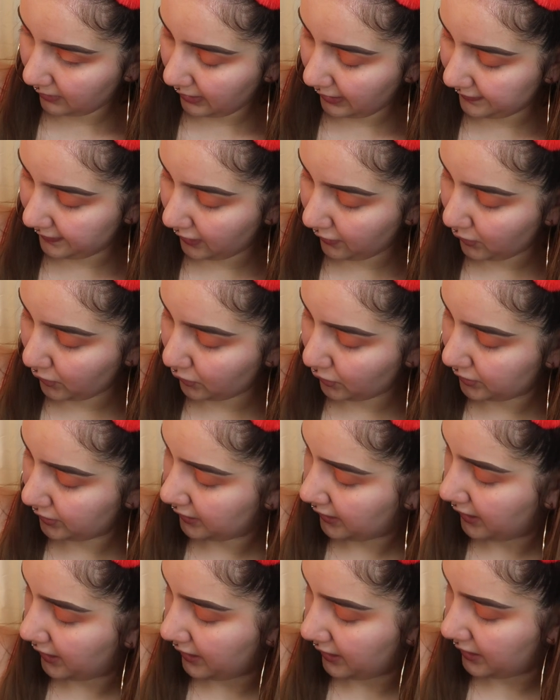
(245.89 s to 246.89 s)
I think I want to go
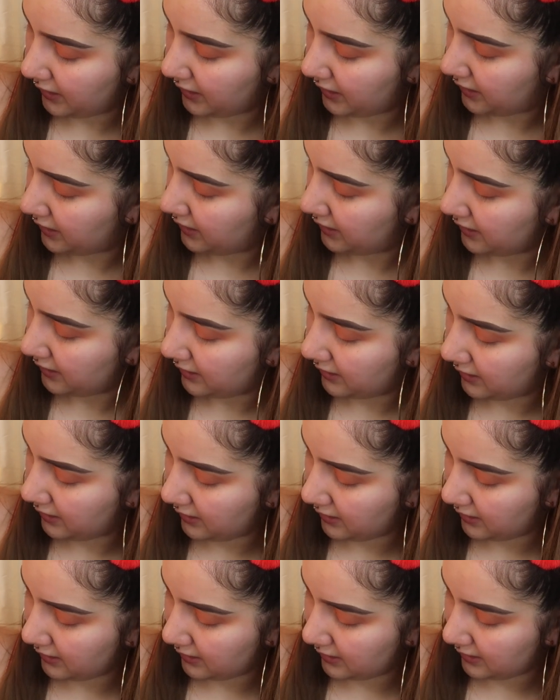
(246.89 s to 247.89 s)
in the color
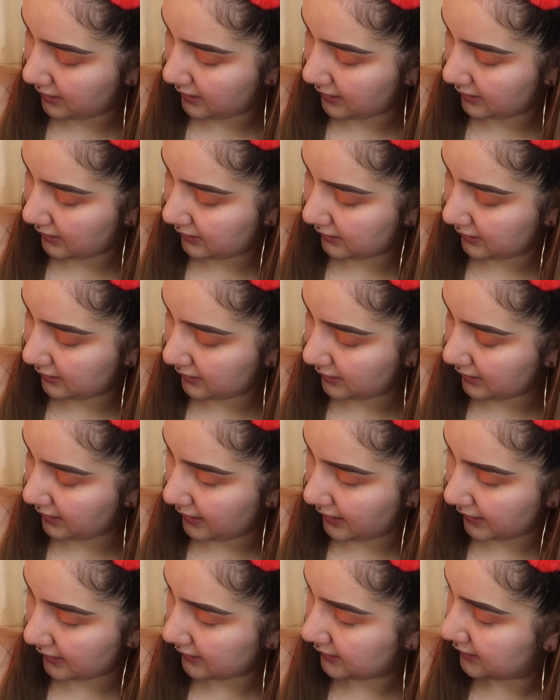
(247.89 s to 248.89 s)

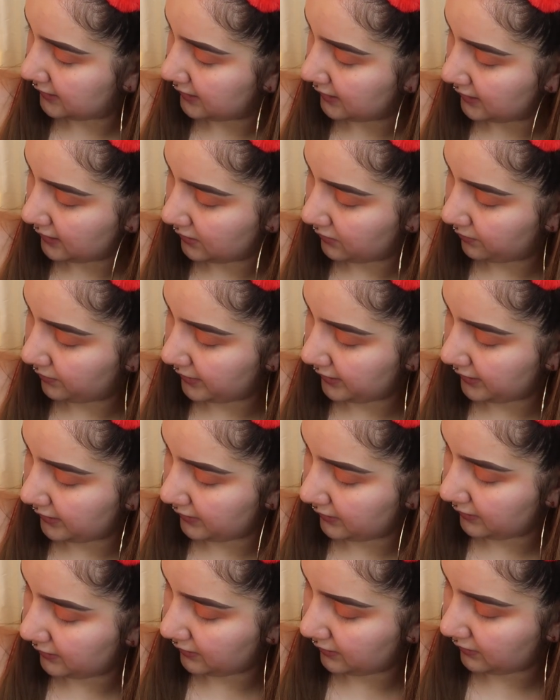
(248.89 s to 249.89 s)
next a little bit.